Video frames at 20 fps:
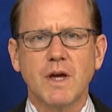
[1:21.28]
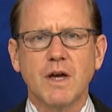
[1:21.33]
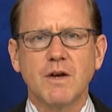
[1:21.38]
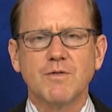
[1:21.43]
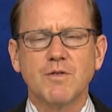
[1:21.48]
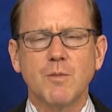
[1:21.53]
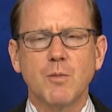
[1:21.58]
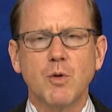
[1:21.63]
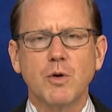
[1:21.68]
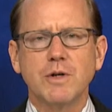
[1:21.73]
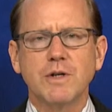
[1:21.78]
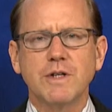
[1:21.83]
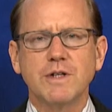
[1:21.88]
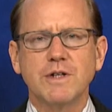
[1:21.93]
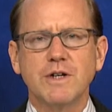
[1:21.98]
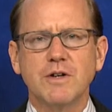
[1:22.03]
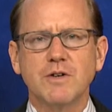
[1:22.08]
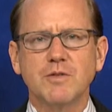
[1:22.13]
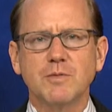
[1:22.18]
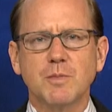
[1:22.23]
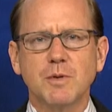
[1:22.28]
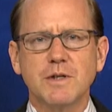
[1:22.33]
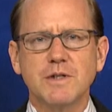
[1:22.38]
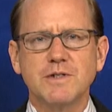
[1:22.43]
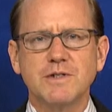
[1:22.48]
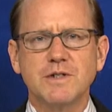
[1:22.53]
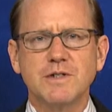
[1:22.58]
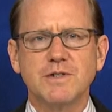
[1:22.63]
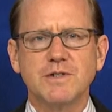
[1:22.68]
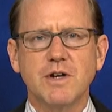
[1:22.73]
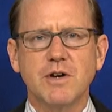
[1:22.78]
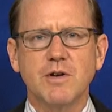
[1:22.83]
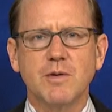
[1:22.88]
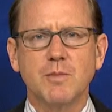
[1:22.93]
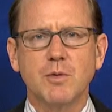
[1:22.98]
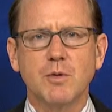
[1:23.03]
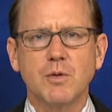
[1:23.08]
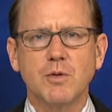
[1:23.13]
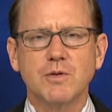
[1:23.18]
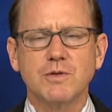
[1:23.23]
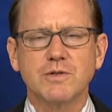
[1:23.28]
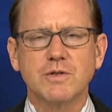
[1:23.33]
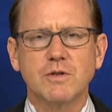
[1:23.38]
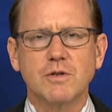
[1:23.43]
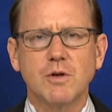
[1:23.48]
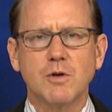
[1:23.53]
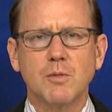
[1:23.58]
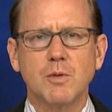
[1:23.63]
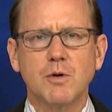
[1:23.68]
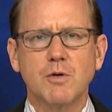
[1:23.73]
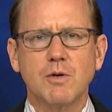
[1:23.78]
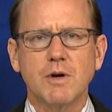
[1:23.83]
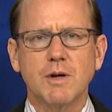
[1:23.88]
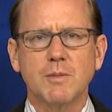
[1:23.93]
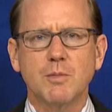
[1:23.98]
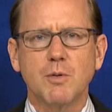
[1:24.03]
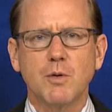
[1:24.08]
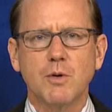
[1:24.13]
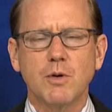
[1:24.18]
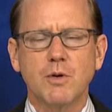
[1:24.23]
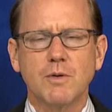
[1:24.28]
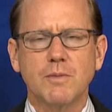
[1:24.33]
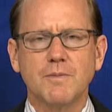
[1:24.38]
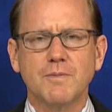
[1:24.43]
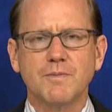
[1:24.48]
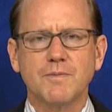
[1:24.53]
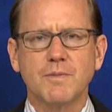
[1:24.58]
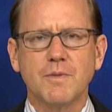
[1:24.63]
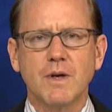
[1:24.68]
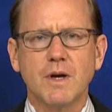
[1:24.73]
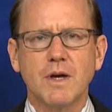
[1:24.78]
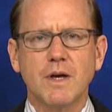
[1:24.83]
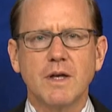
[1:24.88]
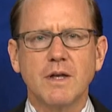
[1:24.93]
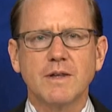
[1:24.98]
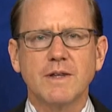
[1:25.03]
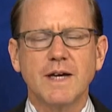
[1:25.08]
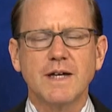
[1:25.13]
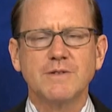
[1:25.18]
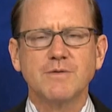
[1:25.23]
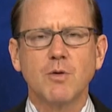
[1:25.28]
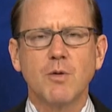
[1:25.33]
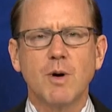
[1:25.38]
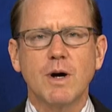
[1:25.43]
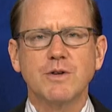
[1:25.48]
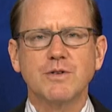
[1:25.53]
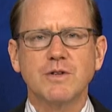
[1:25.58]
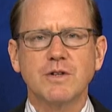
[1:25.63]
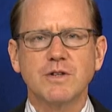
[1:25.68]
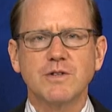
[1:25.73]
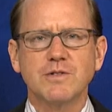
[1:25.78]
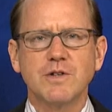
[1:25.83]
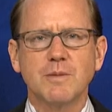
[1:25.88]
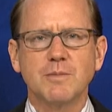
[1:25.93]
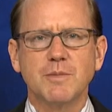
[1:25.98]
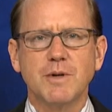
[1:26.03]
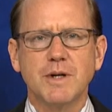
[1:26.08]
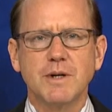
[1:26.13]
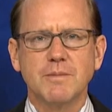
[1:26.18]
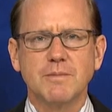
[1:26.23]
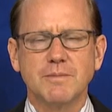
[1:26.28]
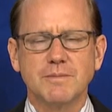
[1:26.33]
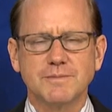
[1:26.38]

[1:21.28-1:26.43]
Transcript: For more details, please see Standard & Poor's Global Credit Portal. Thanks for watching this update.